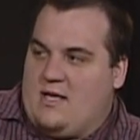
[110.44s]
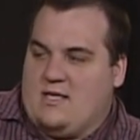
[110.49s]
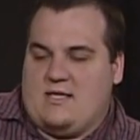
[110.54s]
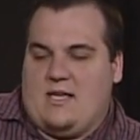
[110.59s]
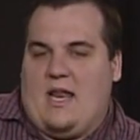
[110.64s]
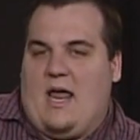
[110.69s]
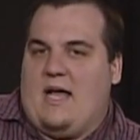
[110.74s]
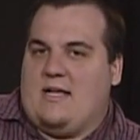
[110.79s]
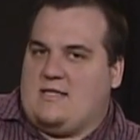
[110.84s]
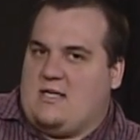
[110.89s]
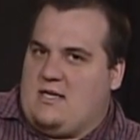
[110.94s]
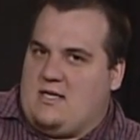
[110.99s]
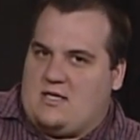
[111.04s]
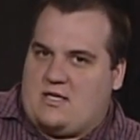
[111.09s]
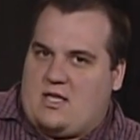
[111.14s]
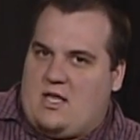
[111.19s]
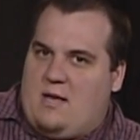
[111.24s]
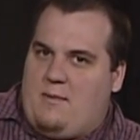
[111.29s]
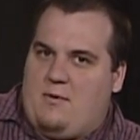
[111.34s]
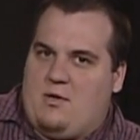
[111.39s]
Because it has a
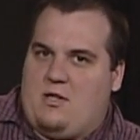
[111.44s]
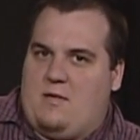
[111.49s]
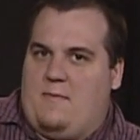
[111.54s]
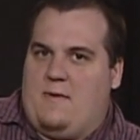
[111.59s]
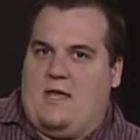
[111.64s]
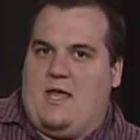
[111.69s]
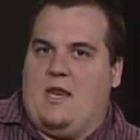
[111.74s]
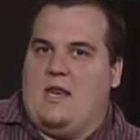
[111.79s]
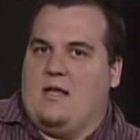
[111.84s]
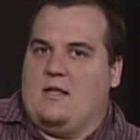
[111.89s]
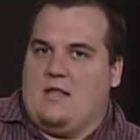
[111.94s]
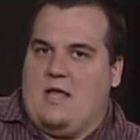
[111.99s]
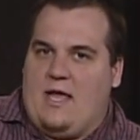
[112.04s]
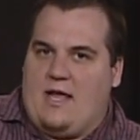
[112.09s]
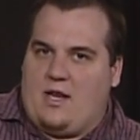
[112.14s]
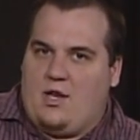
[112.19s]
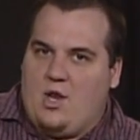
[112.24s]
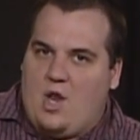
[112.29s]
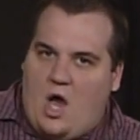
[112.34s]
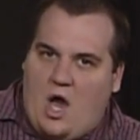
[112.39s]
disclaimer at the beginning,
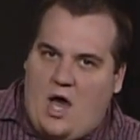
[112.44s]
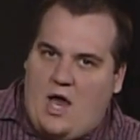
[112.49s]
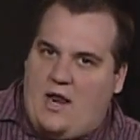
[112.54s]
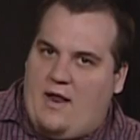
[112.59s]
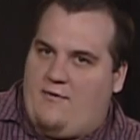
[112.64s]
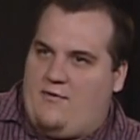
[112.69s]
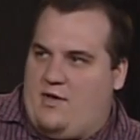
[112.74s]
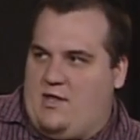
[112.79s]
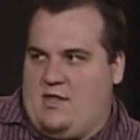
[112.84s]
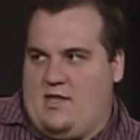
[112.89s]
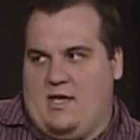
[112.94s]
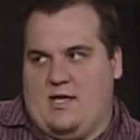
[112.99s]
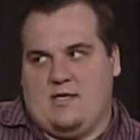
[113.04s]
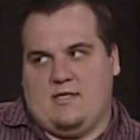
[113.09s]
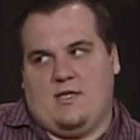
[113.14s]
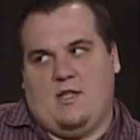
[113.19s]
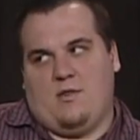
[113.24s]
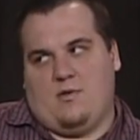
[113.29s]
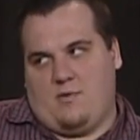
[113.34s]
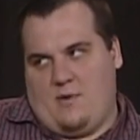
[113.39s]
like, so not
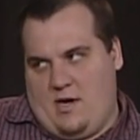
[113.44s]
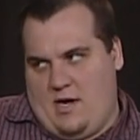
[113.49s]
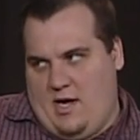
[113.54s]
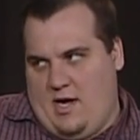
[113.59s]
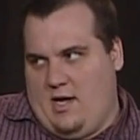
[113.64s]
everything's in 3D.